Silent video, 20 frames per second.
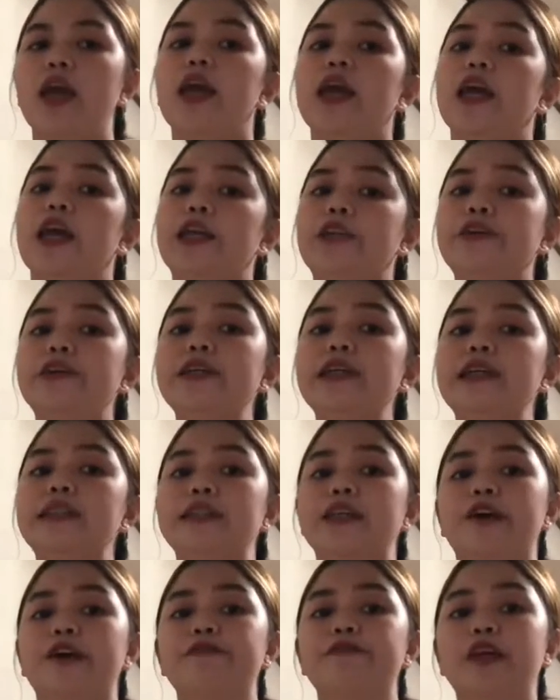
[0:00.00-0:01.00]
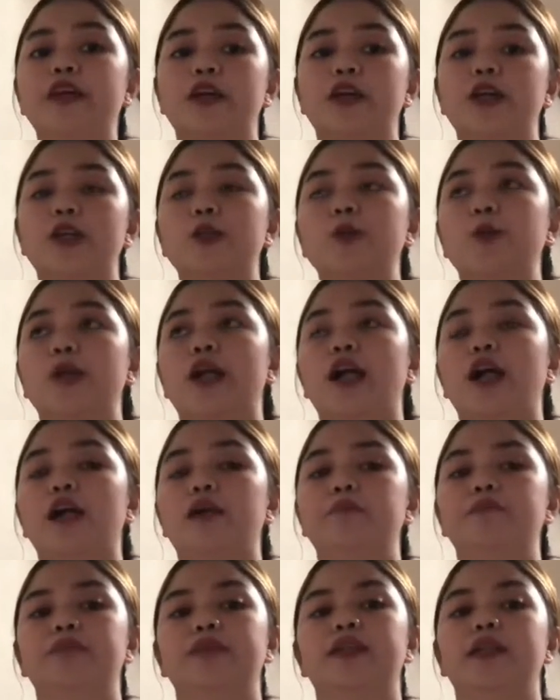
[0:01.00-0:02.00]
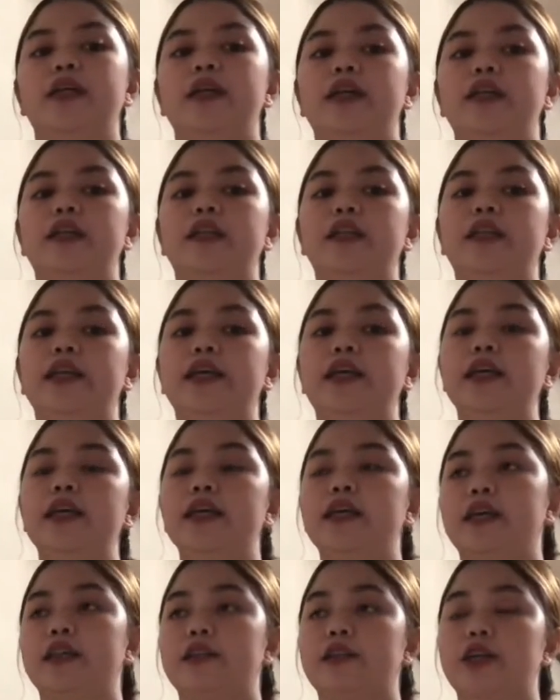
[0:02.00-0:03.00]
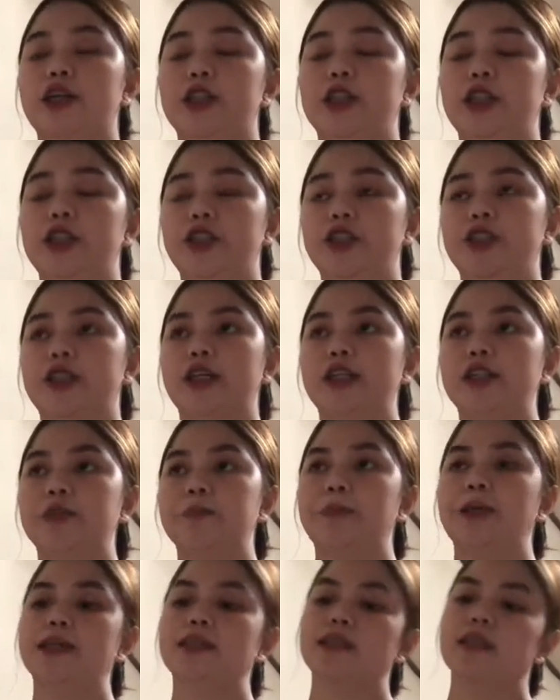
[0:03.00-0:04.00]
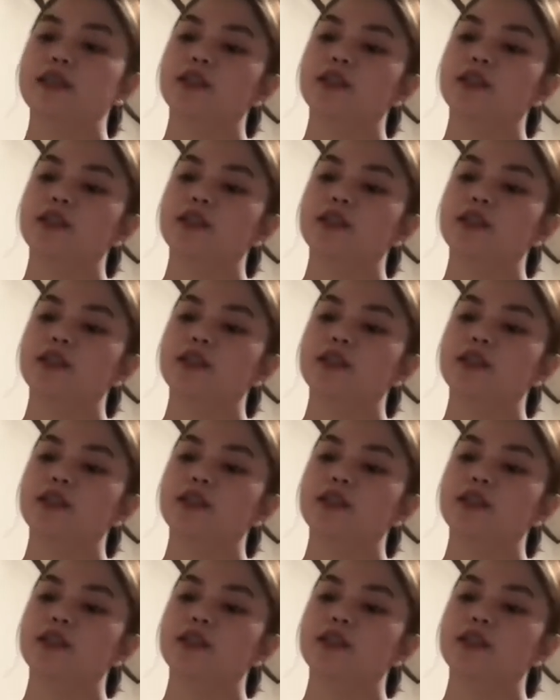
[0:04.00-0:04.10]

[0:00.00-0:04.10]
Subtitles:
Interlacing our fingers will help clean the interdigital spaces.